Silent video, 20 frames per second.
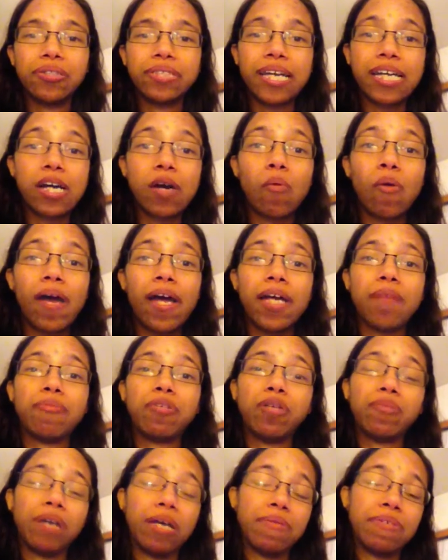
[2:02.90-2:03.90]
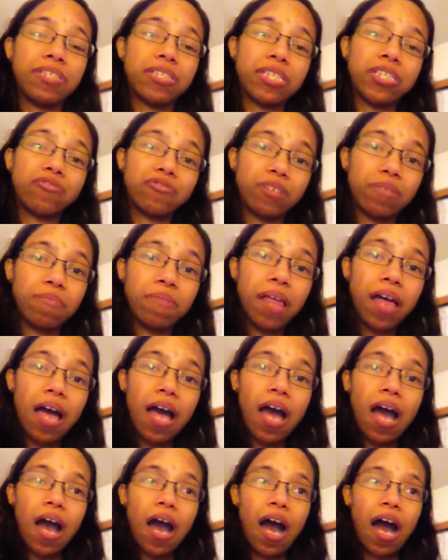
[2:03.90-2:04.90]
take away Blue Baby Syndrome
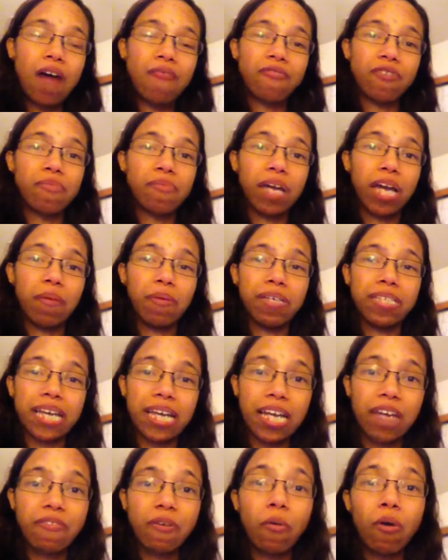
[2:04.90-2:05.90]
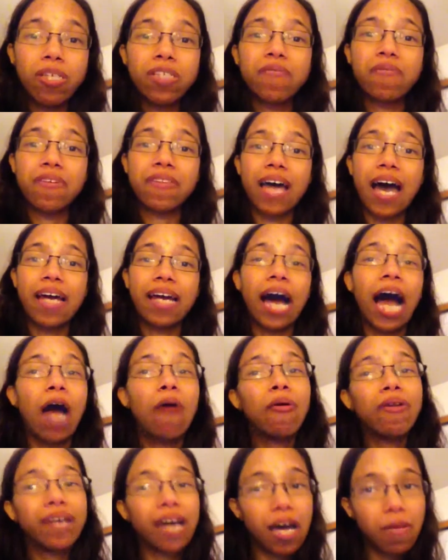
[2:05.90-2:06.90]
from babies, and if it wasn't for that, I
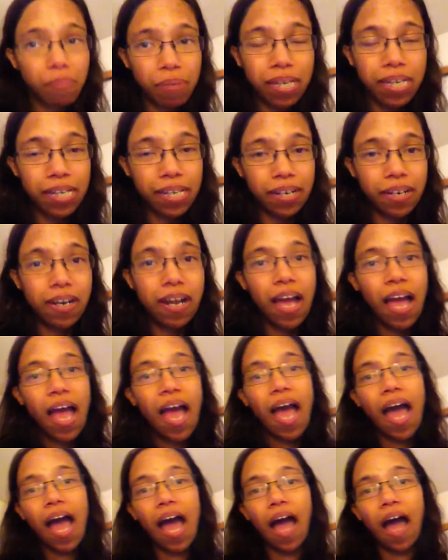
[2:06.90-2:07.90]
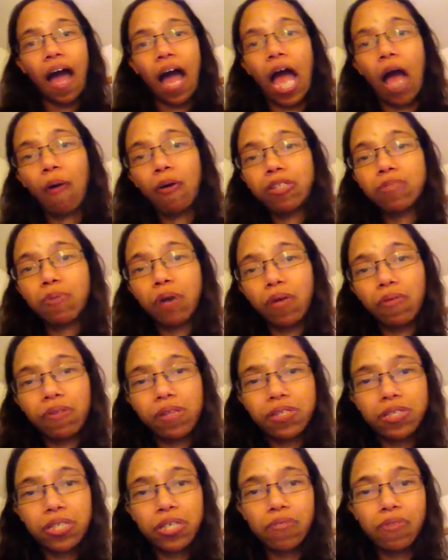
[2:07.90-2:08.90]
would not be here. I was born
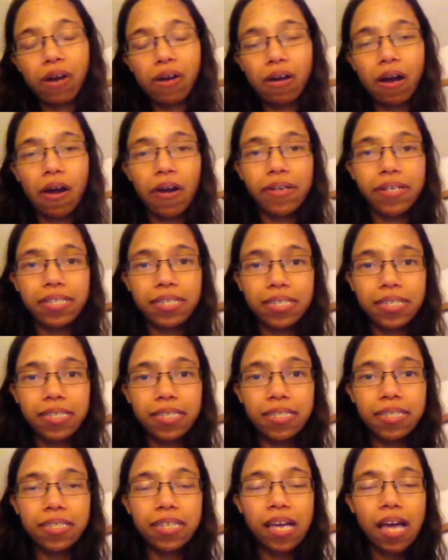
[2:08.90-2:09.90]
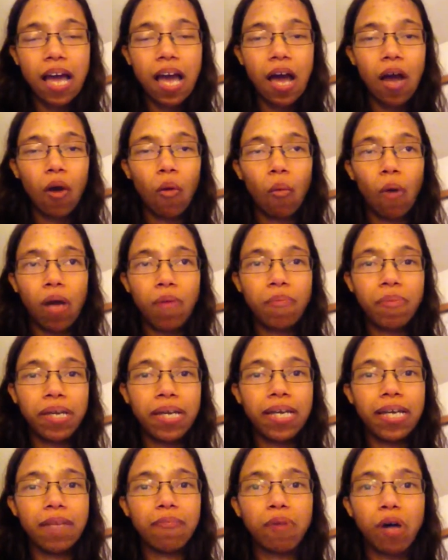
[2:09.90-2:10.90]
with two rare heart diseases, one
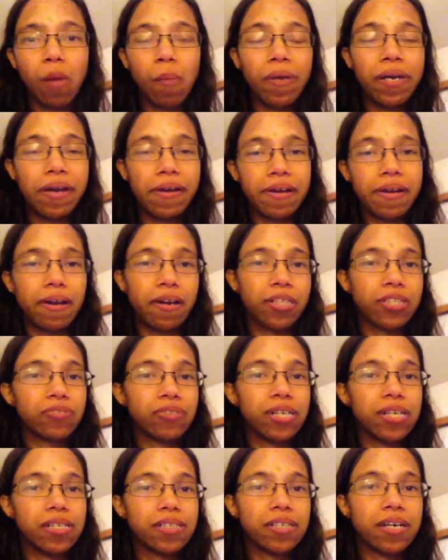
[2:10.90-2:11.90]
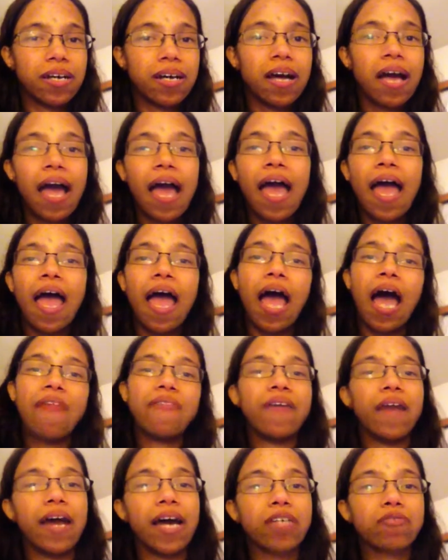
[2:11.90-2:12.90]
being pulmonary atresia,
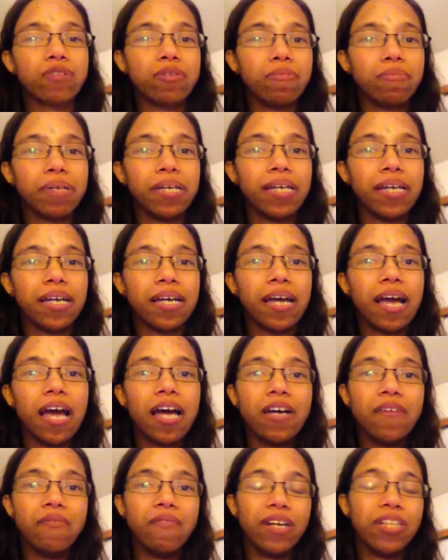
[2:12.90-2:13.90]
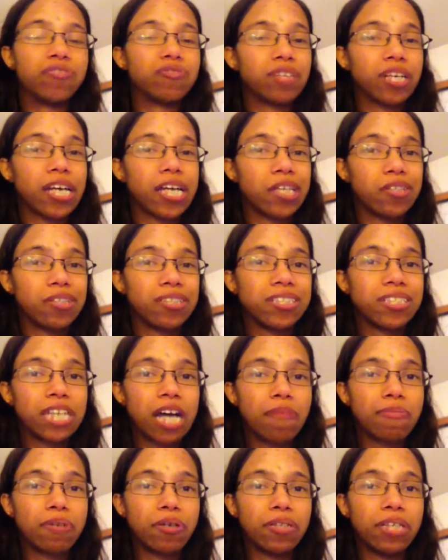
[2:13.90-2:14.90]
and the next one being ventricular
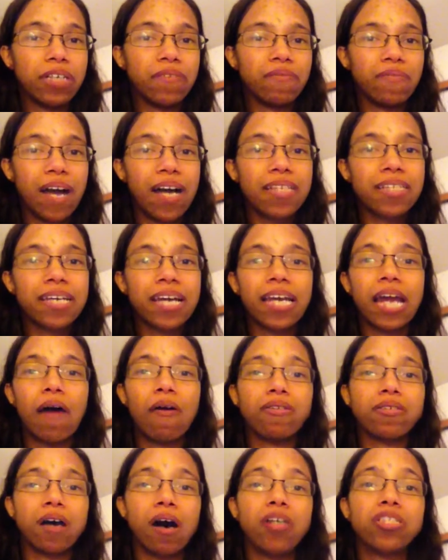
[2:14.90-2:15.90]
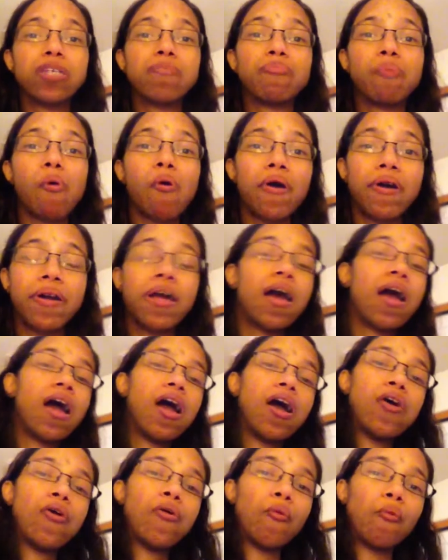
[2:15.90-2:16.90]
septal defect, and I was also born
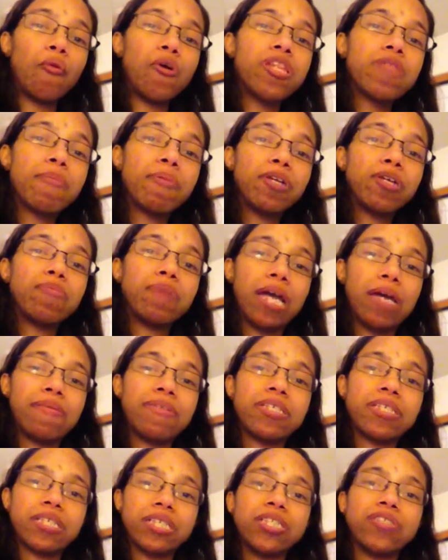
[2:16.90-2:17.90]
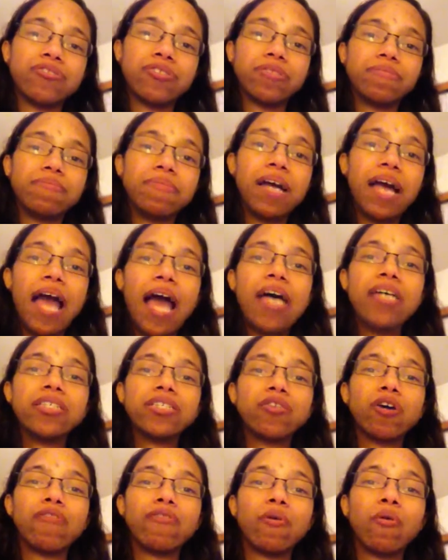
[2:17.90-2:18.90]
with Blue Baby Syndrome.
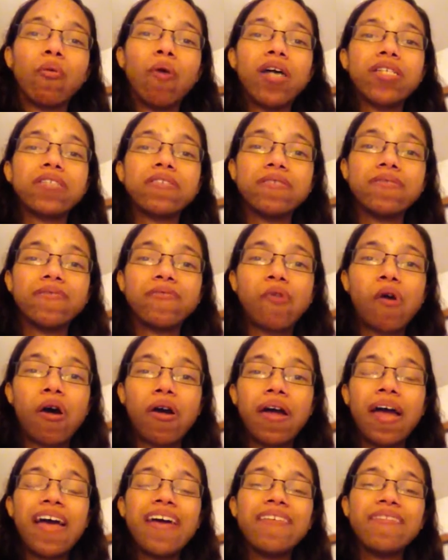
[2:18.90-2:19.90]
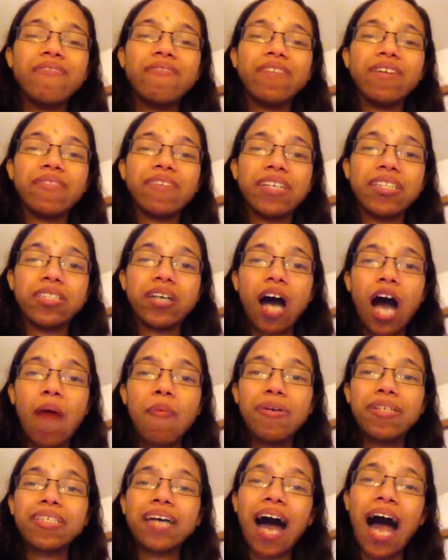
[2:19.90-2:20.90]
So if it wasn't for Vivian
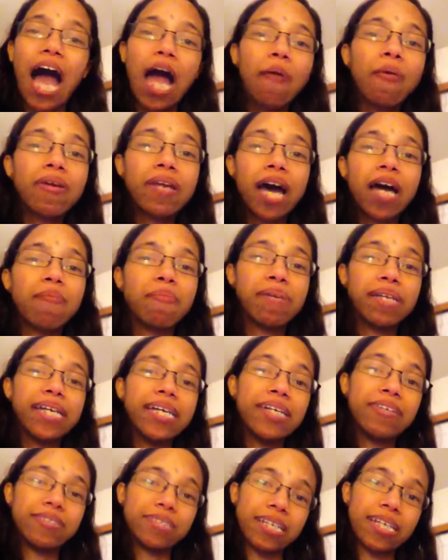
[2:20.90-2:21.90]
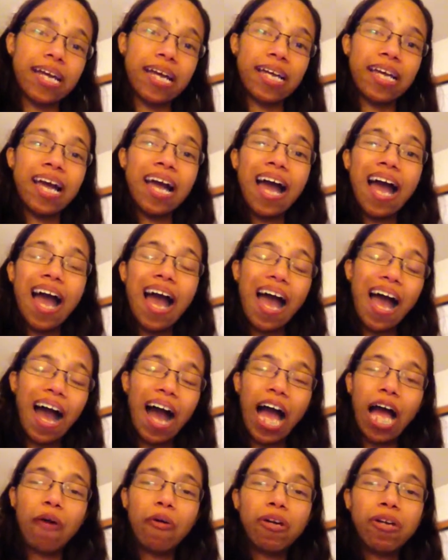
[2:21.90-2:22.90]
Thomas, I would not be here today.
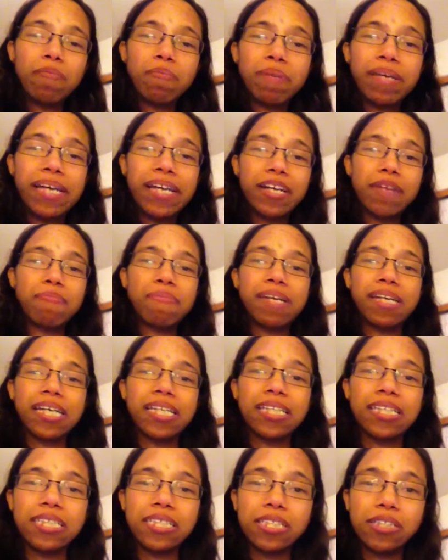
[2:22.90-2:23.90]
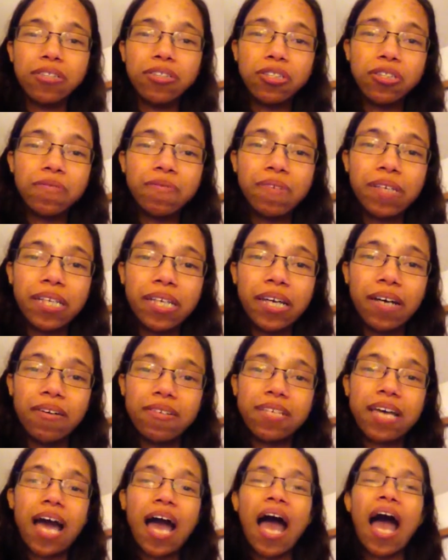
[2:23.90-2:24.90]
I wouldn't be here making these YouTube
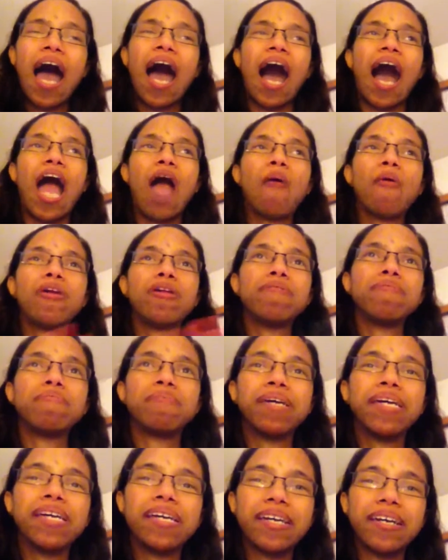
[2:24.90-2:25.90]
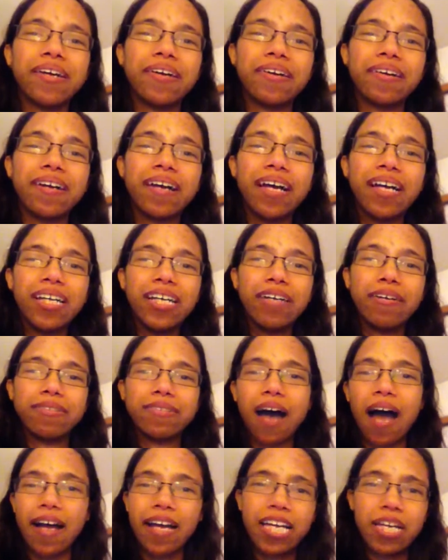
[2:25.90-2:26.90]
videos. I wouldn't be here,
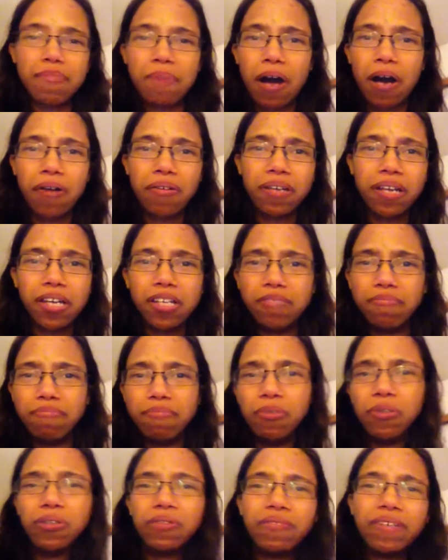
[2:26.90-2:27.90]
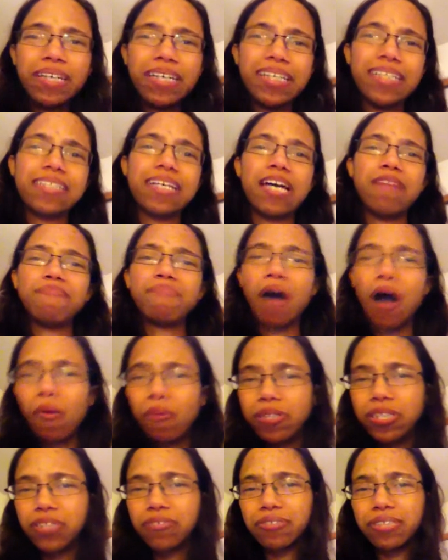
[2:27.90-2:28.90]
talking about movies and
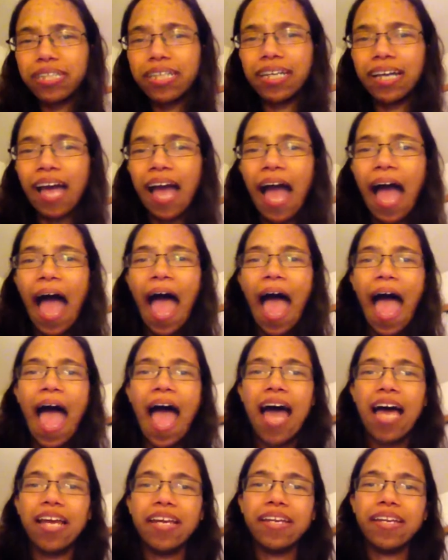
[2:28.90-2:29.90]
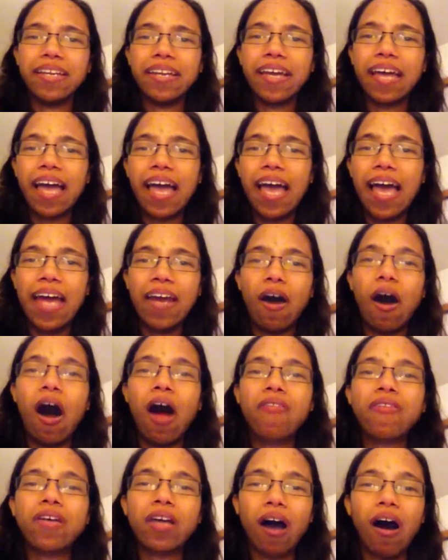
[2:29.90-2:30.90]
poetry and
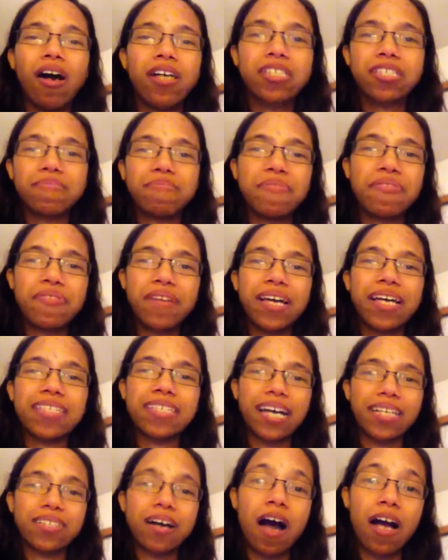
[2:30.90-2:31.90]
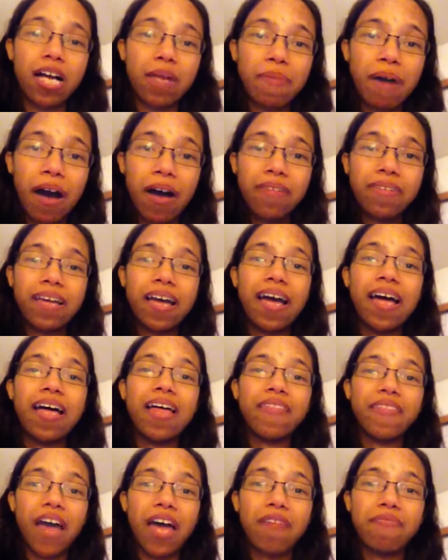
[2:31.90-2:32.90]
all the awesome things I talk about
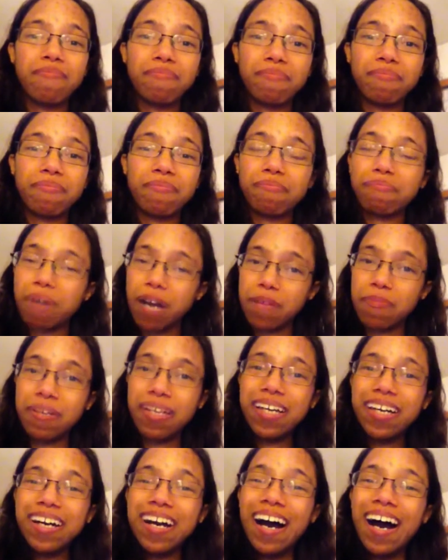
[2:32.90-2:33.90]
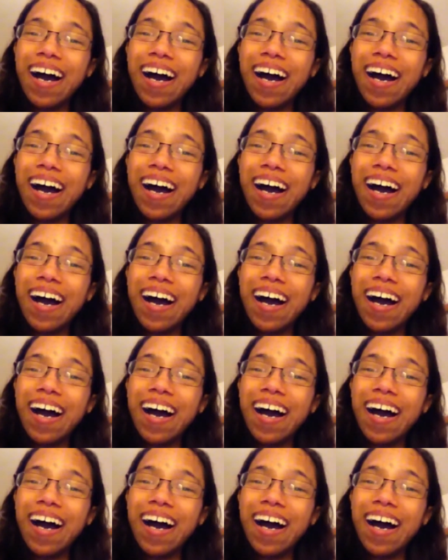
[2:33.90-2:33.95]
that bug me.